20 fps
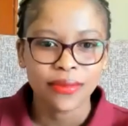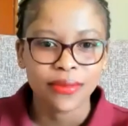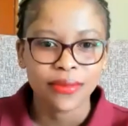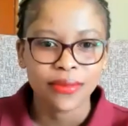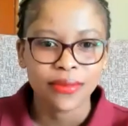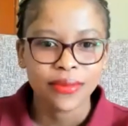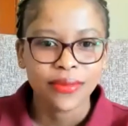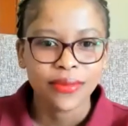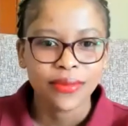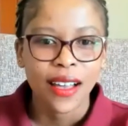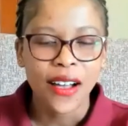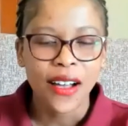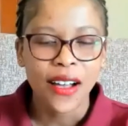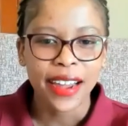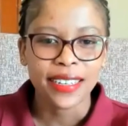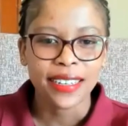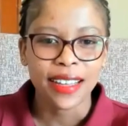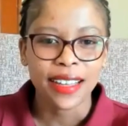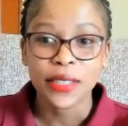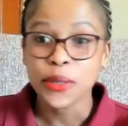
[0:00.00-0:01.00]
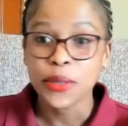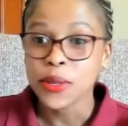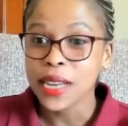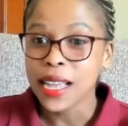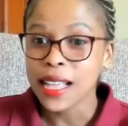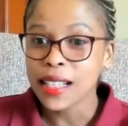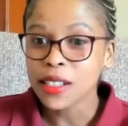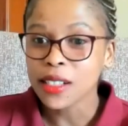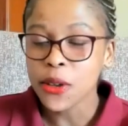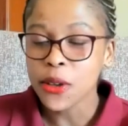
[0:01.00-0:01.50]
All right. Uh, so
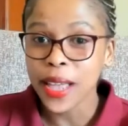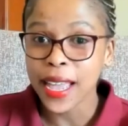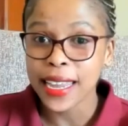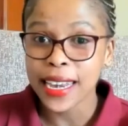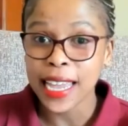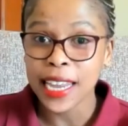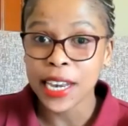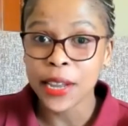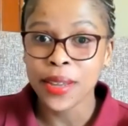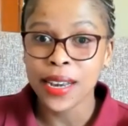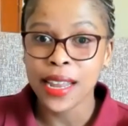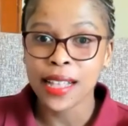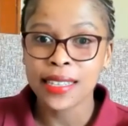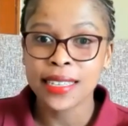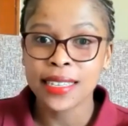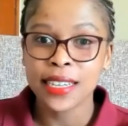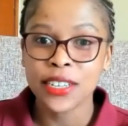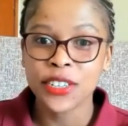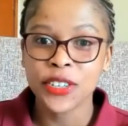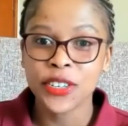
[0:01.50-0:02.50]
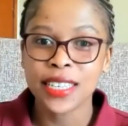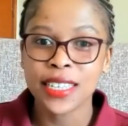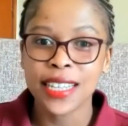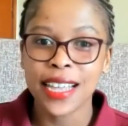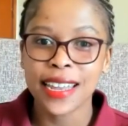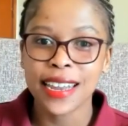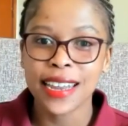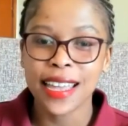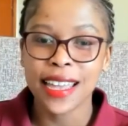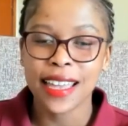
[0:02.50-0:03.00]
Nelco and anyone else
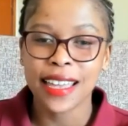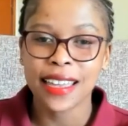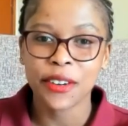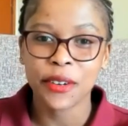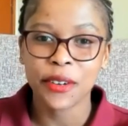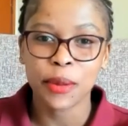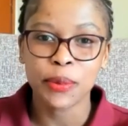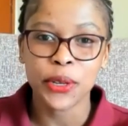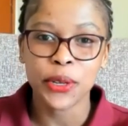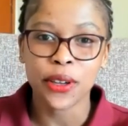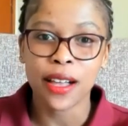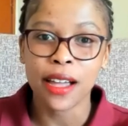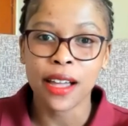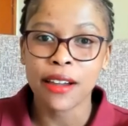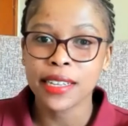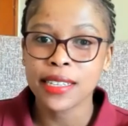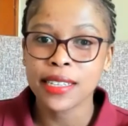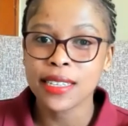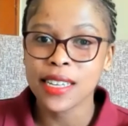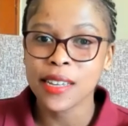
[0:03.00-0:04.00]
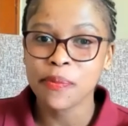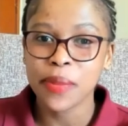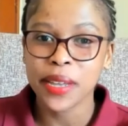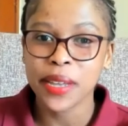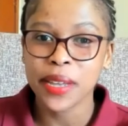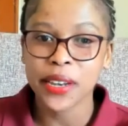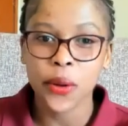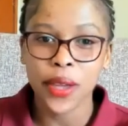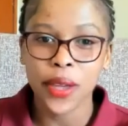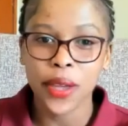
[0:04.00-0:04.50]
interested in cryptocurrency,
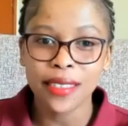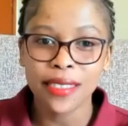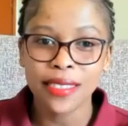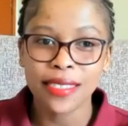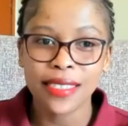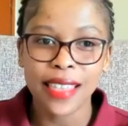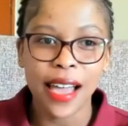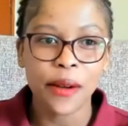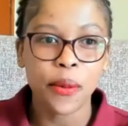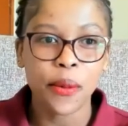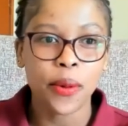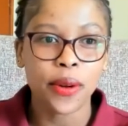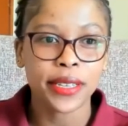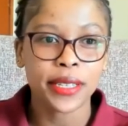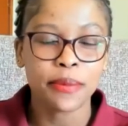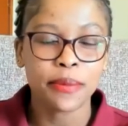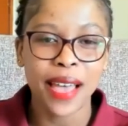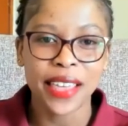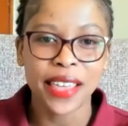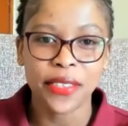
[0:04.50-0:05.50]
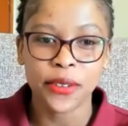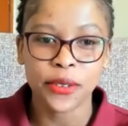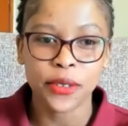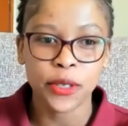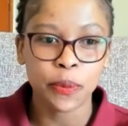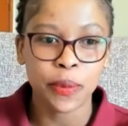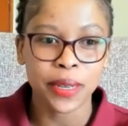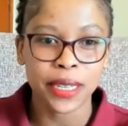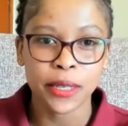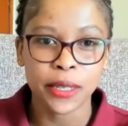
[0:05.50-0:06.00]
Bitcoin, that was
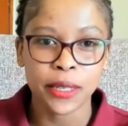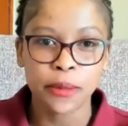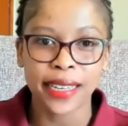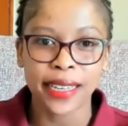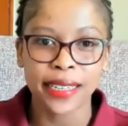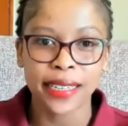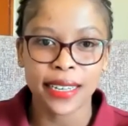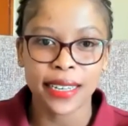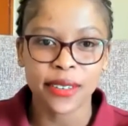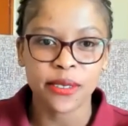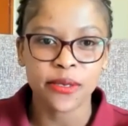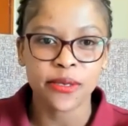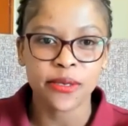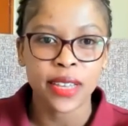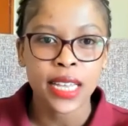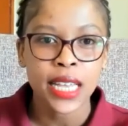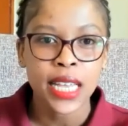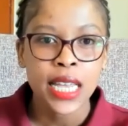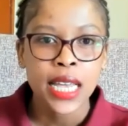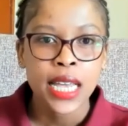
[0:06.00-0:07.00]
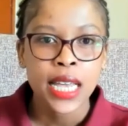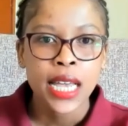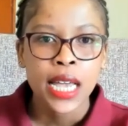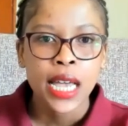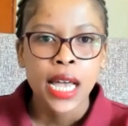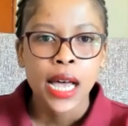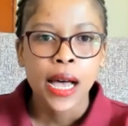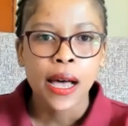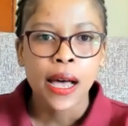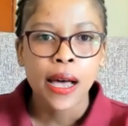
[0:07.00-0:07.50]
Mathew's perspective.
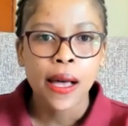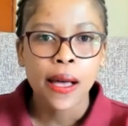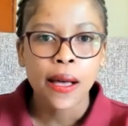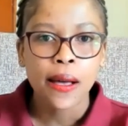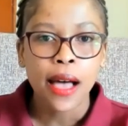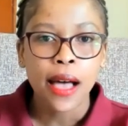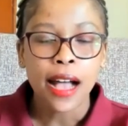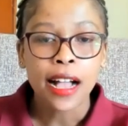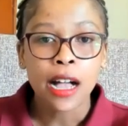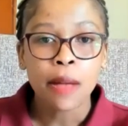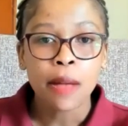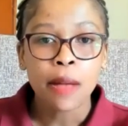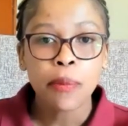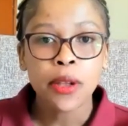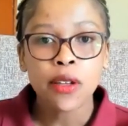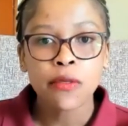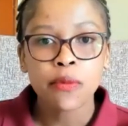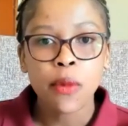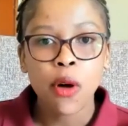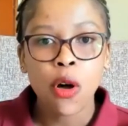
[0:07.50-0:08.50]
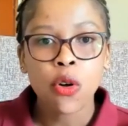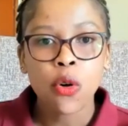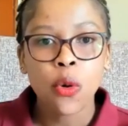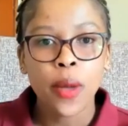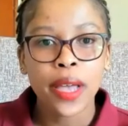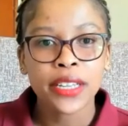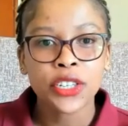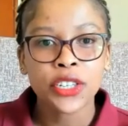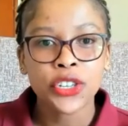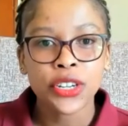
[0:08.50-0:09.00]
Uh, a couple of more
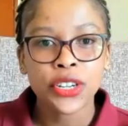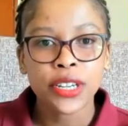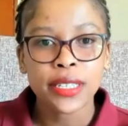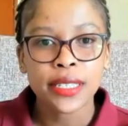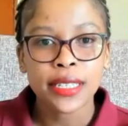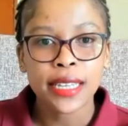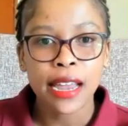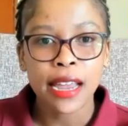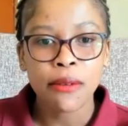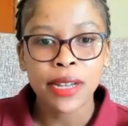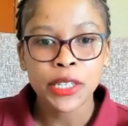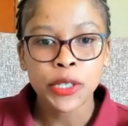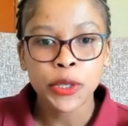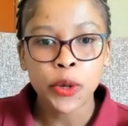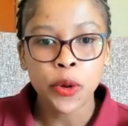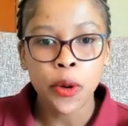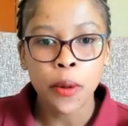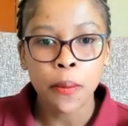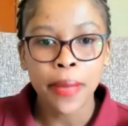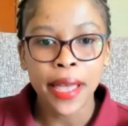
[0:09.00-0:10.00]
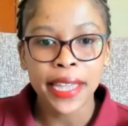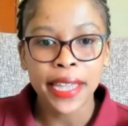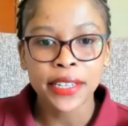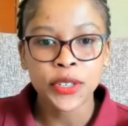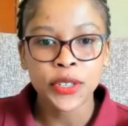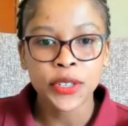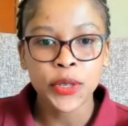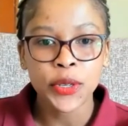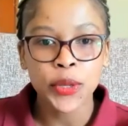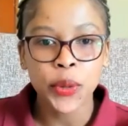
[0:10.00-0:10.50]
questions, and I want to
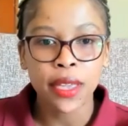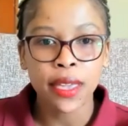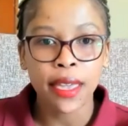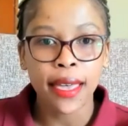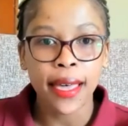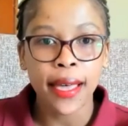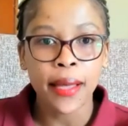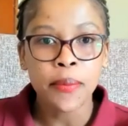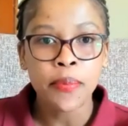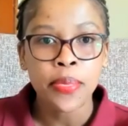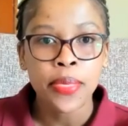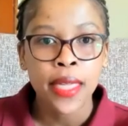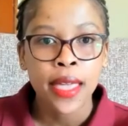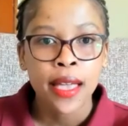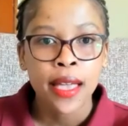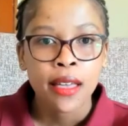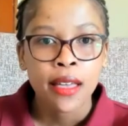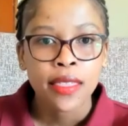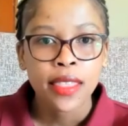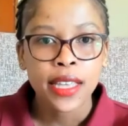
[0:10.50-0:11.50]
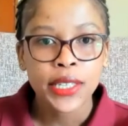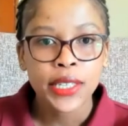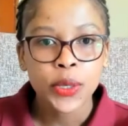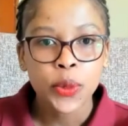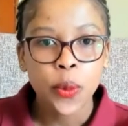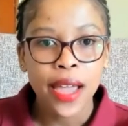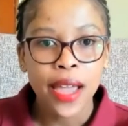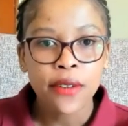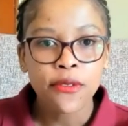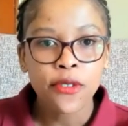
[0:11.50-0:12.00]
combine two here. There's
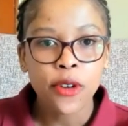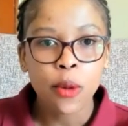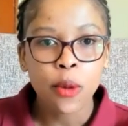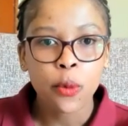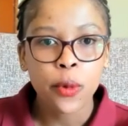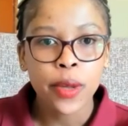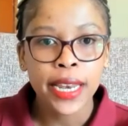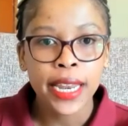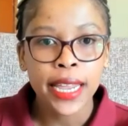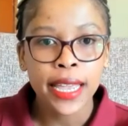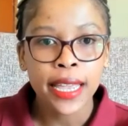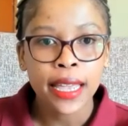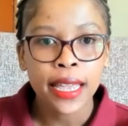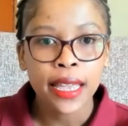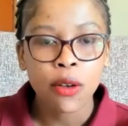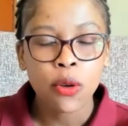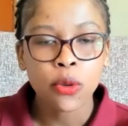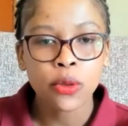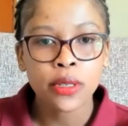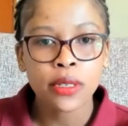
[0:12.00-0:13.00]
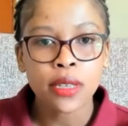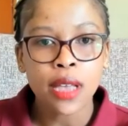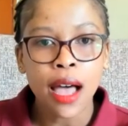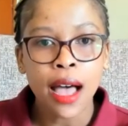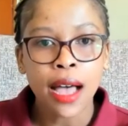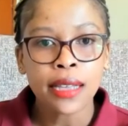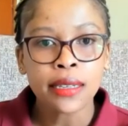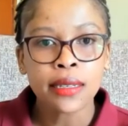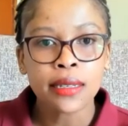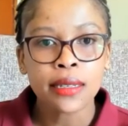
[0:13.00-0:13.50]
one from Willie who's
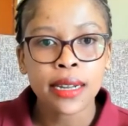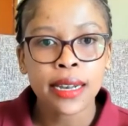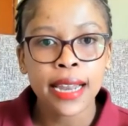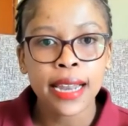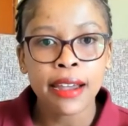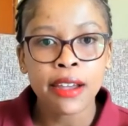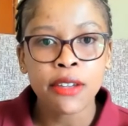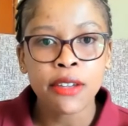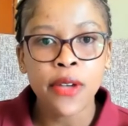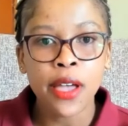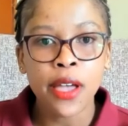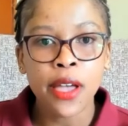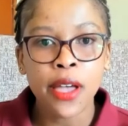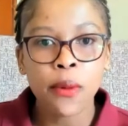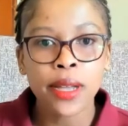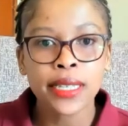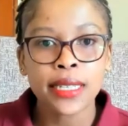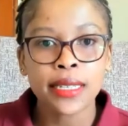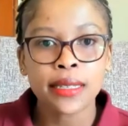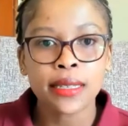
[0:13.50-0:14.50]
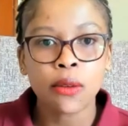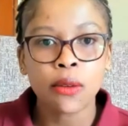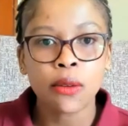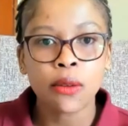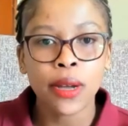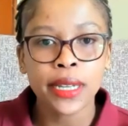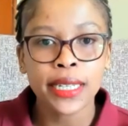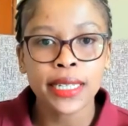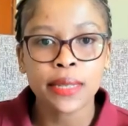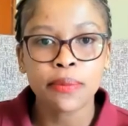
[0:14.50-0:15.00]
asked, clarify what is
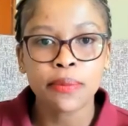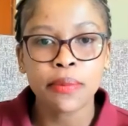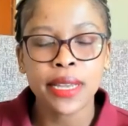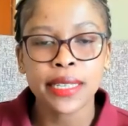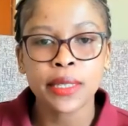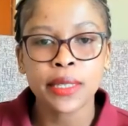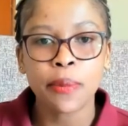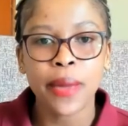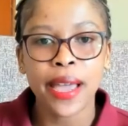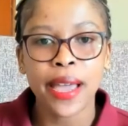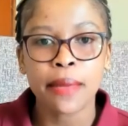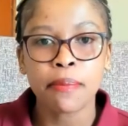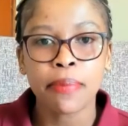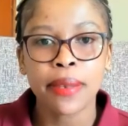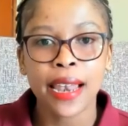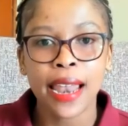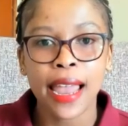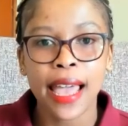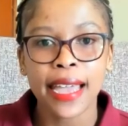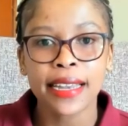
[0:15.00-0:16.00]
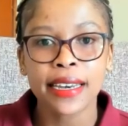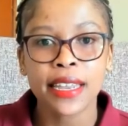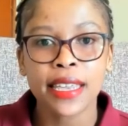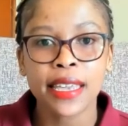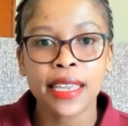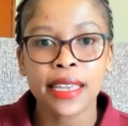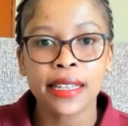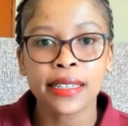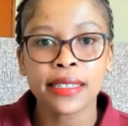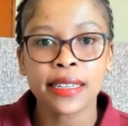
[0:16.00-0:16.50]
what it means by implied
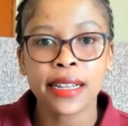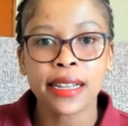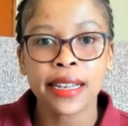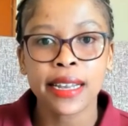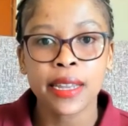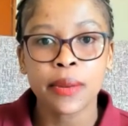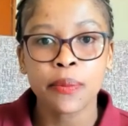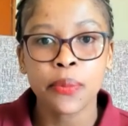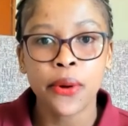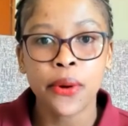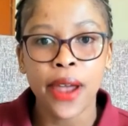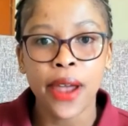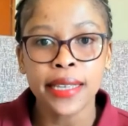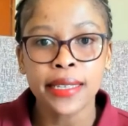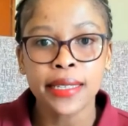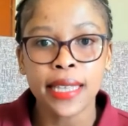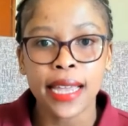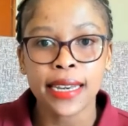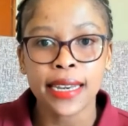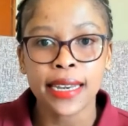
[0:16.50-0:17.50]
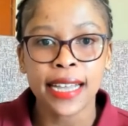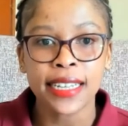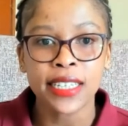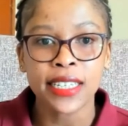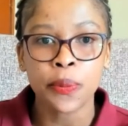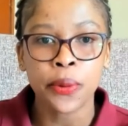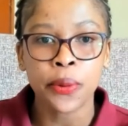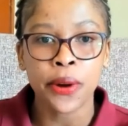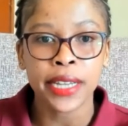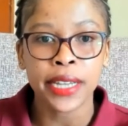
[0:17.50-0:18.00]
yield clean price and
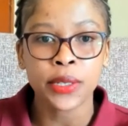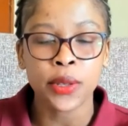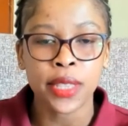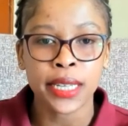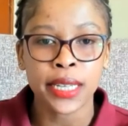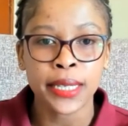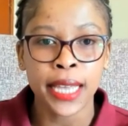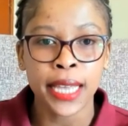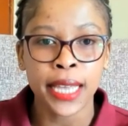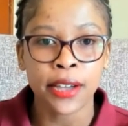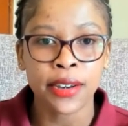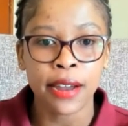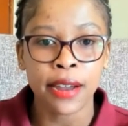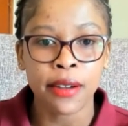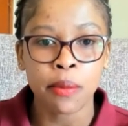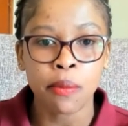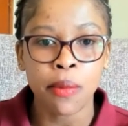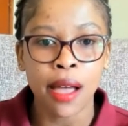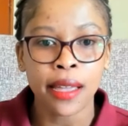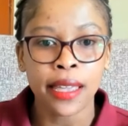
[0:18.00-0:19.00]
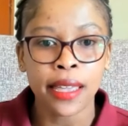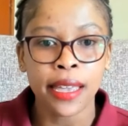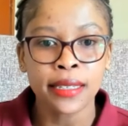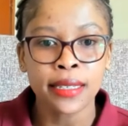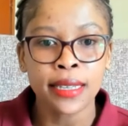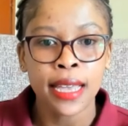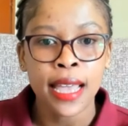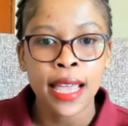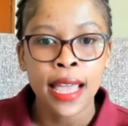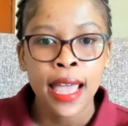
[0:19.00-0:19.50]
dirty price on the secondary market.